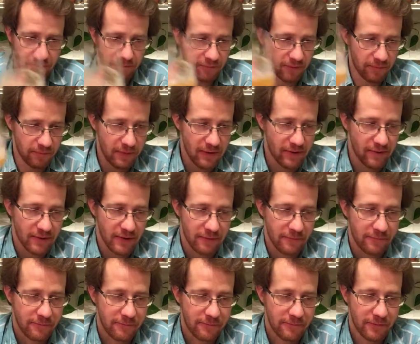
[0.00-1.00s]
this makes that
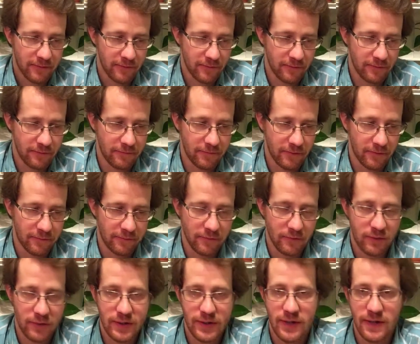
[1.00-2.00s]
the
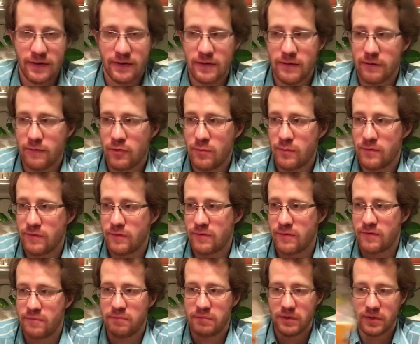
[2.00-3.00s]
fruity candy aromas
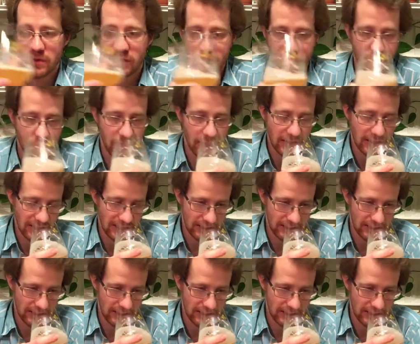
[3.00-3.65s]
explode.